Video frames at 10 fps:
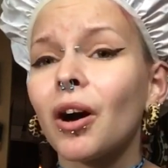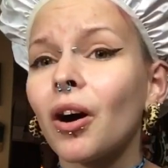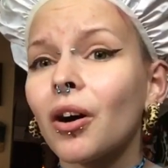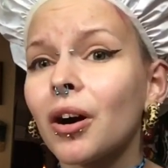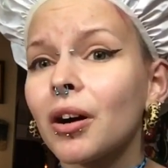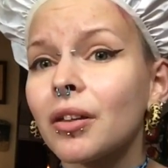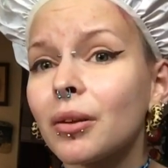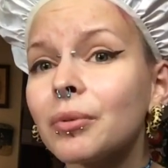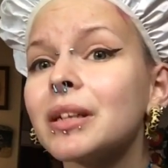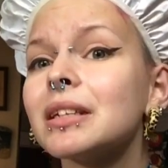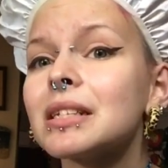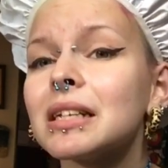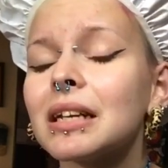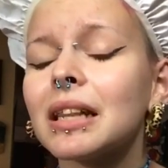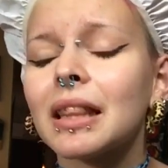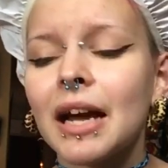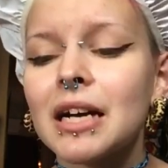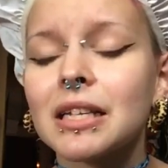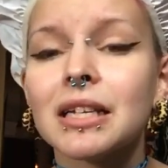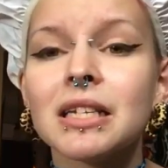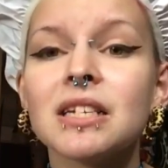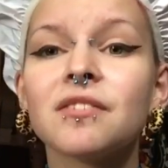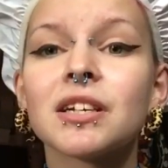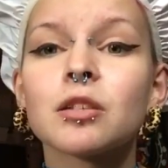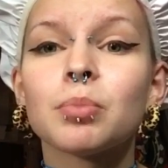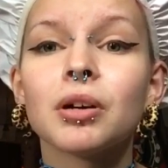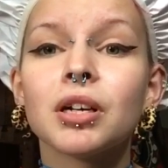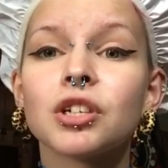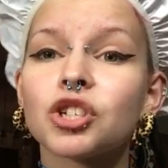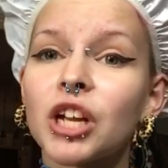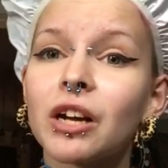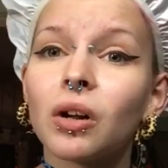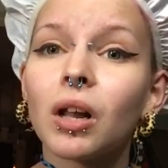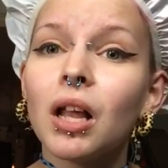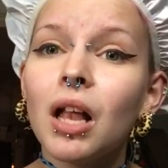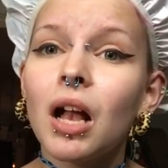are the reason that Yaniv gets put in jail.